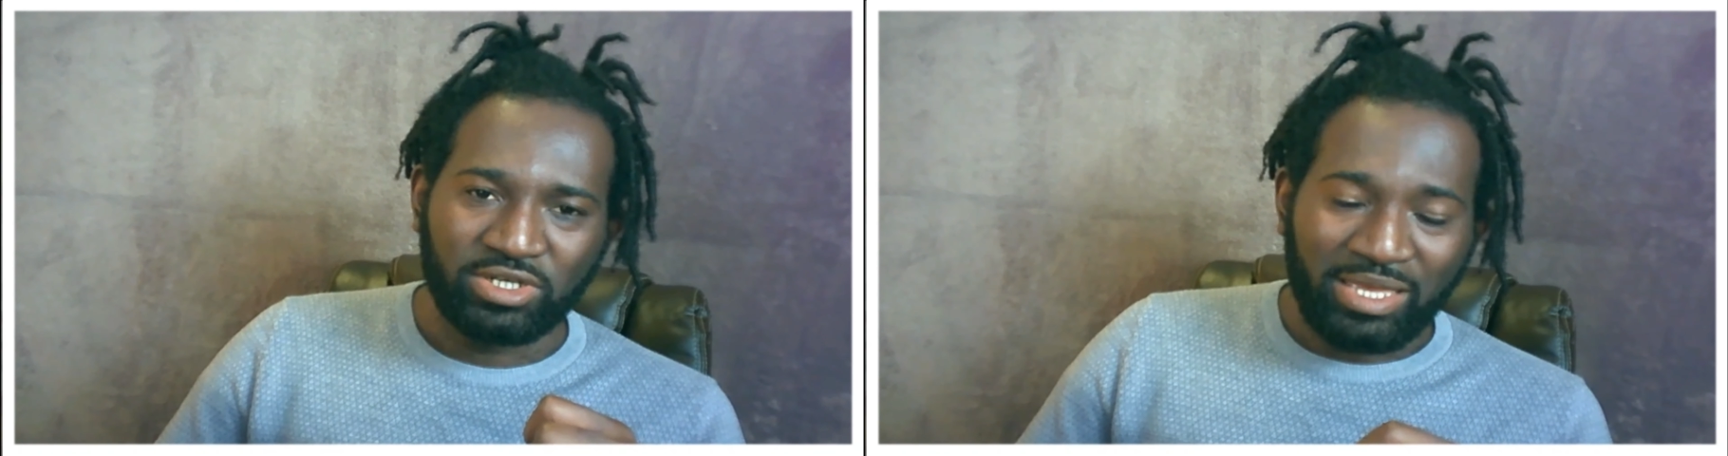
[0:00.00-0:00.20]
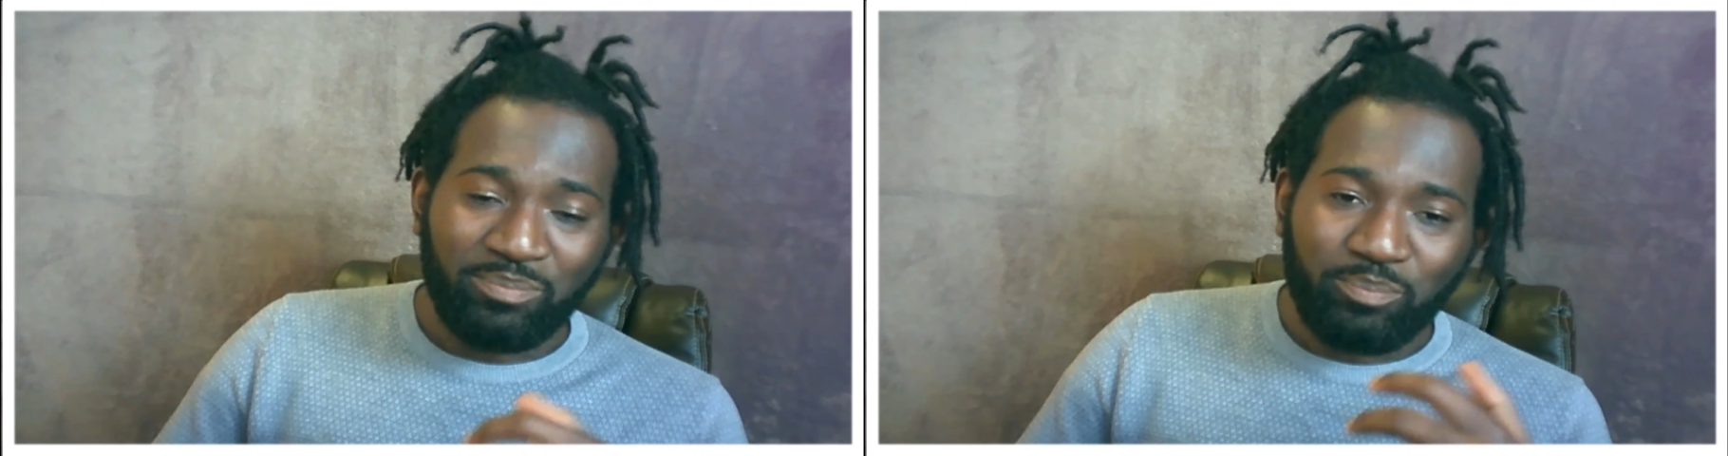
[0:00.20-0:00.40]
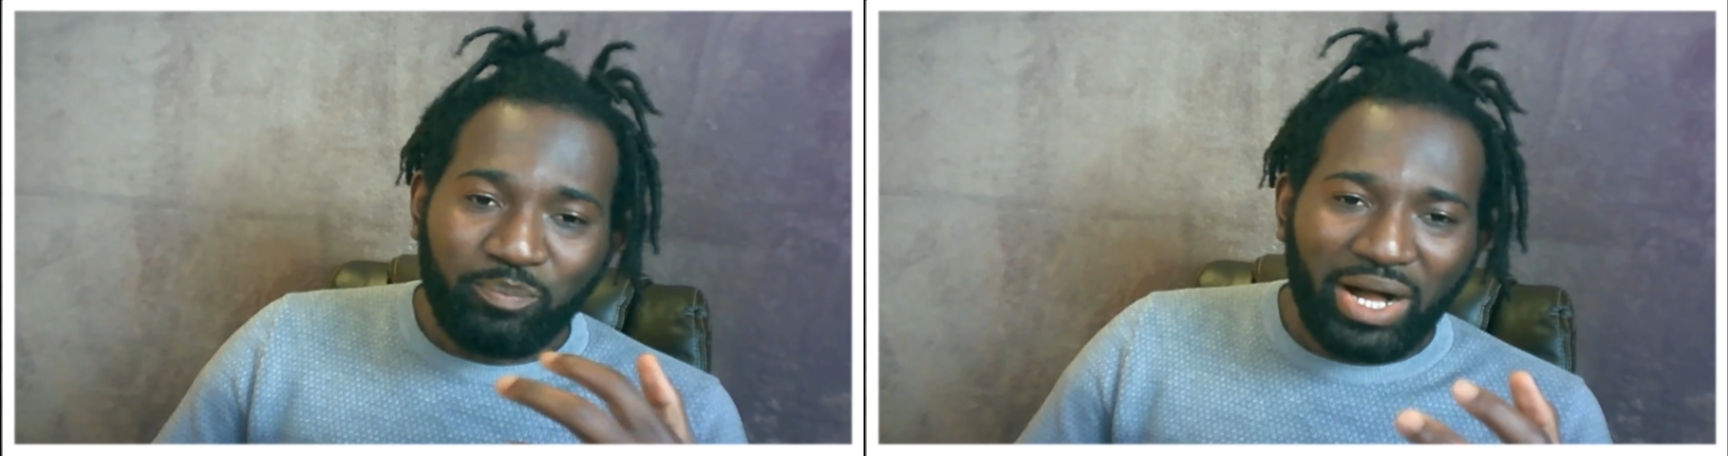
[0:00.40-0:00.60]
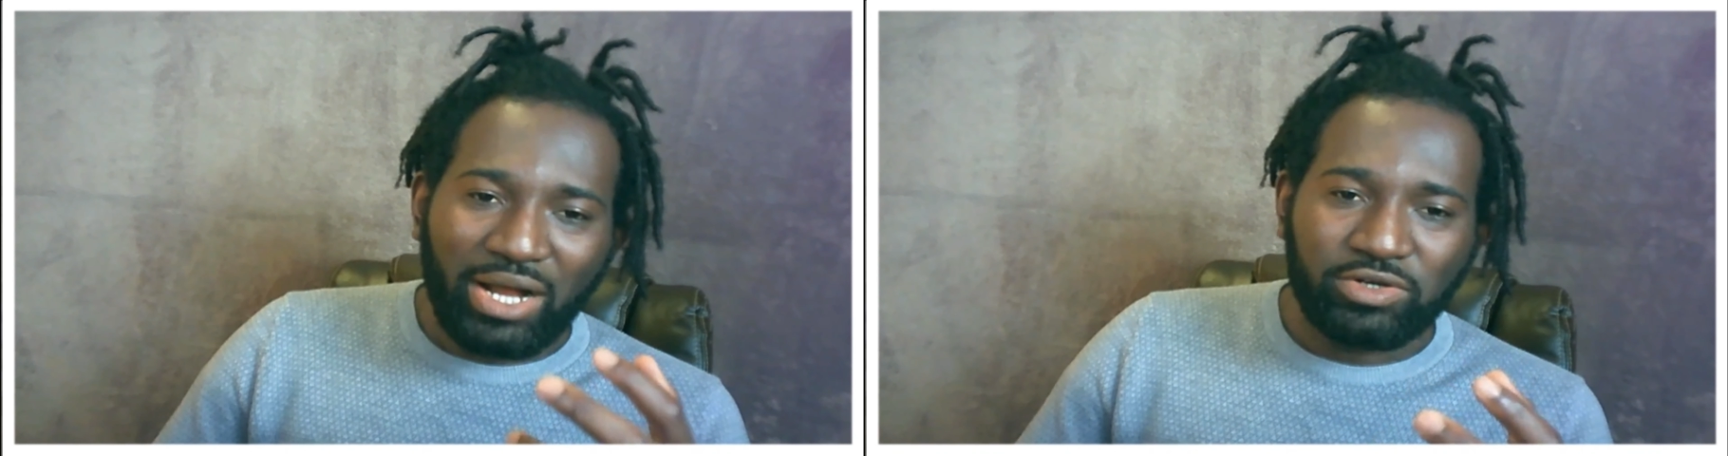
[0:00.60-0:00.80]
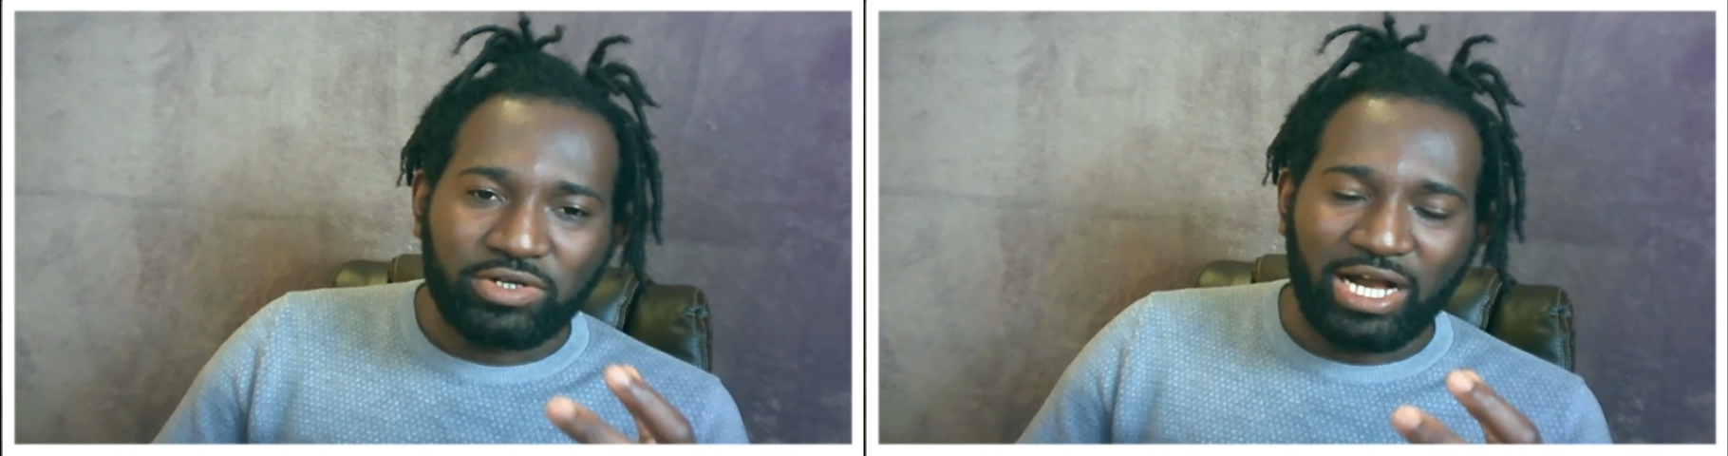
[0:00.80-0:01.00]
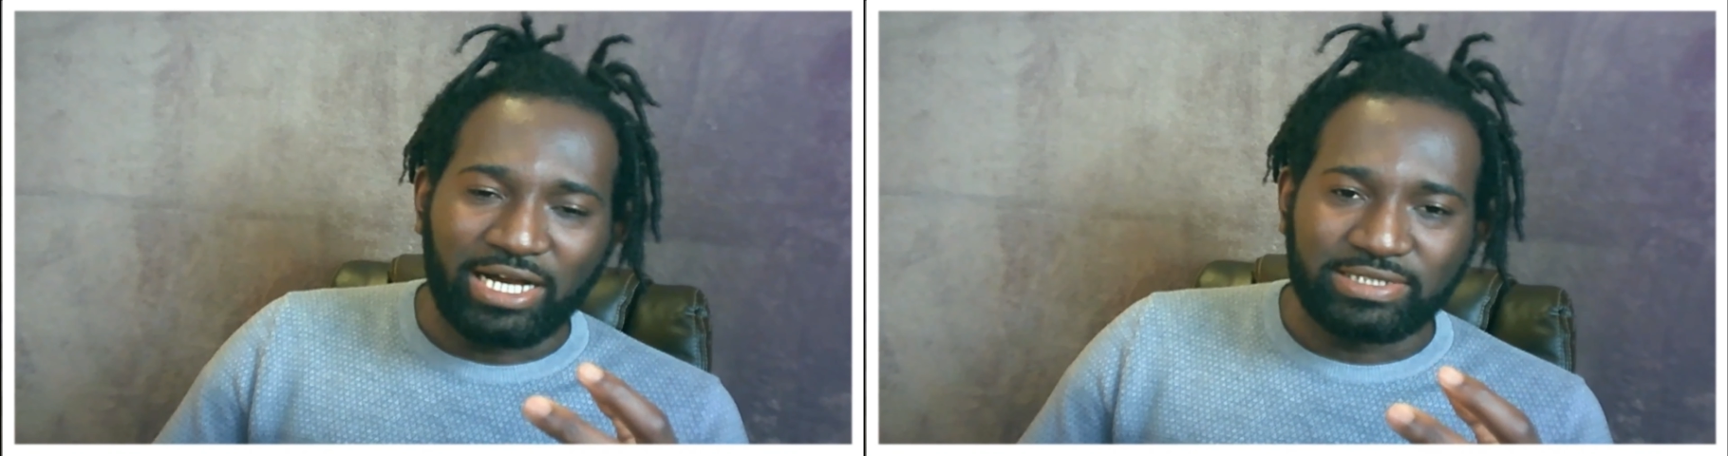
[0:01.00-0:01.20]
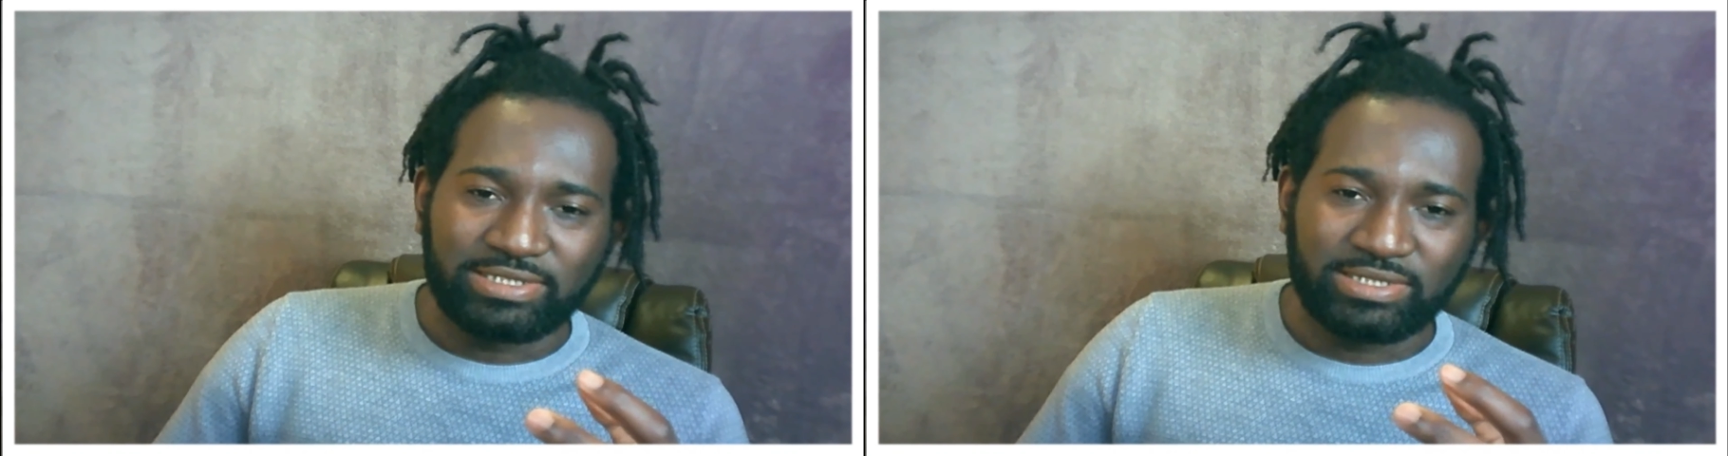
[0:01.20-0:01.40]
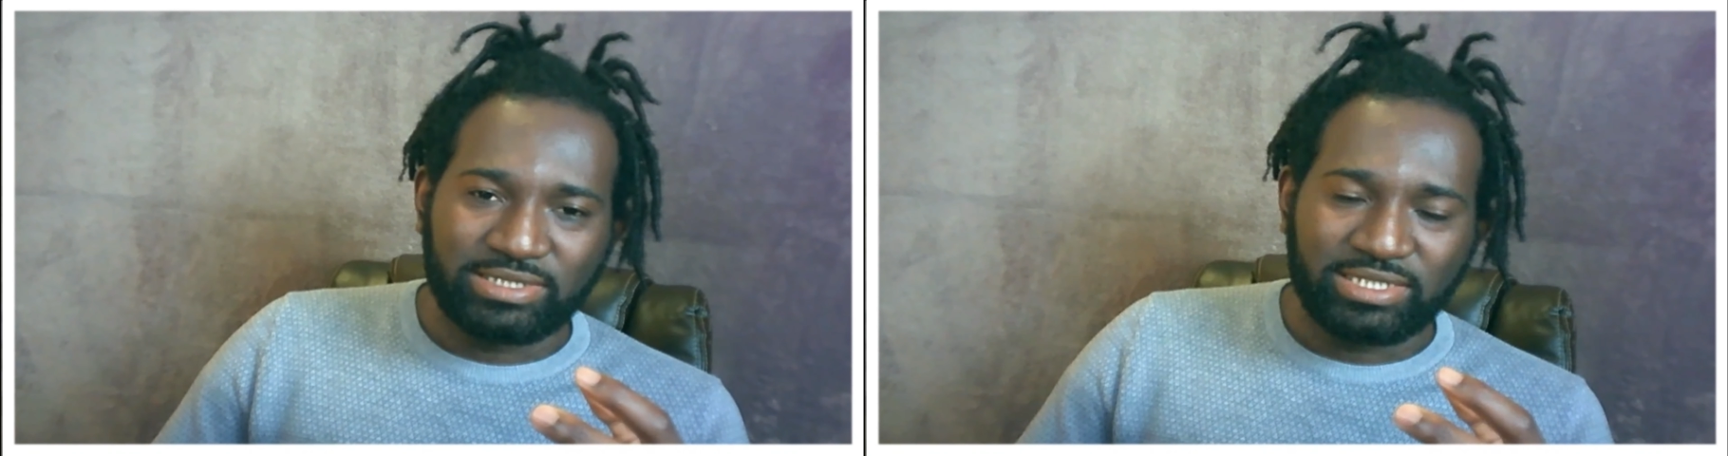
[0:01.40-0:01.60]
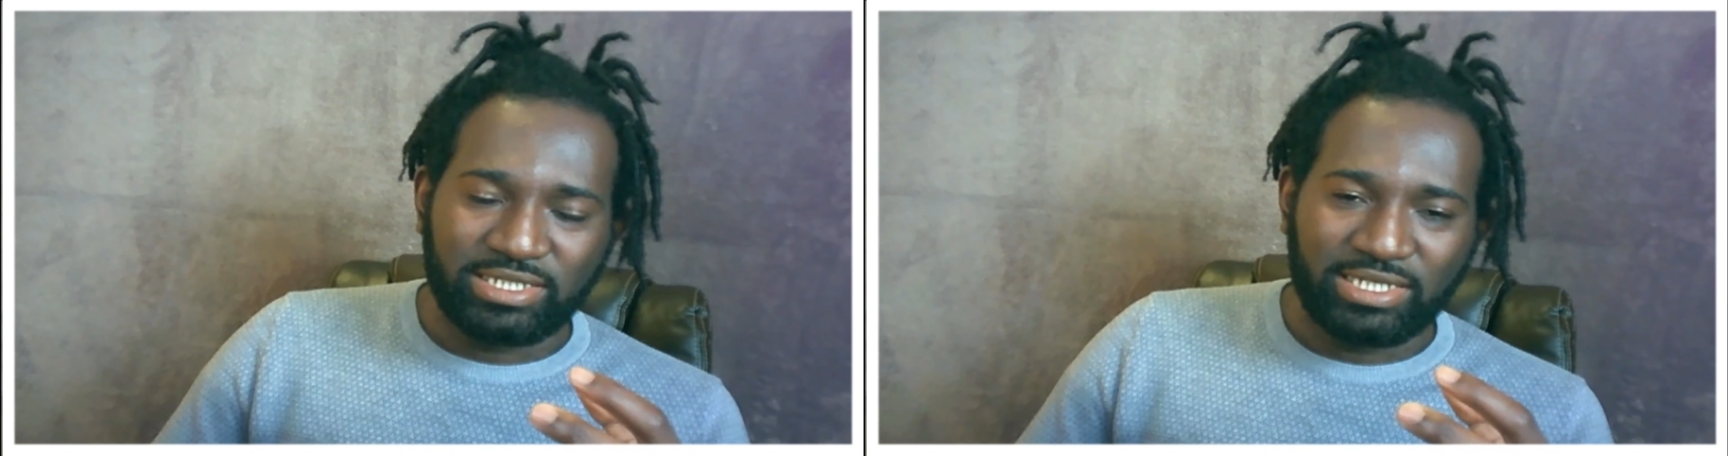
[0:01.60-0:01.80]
empower us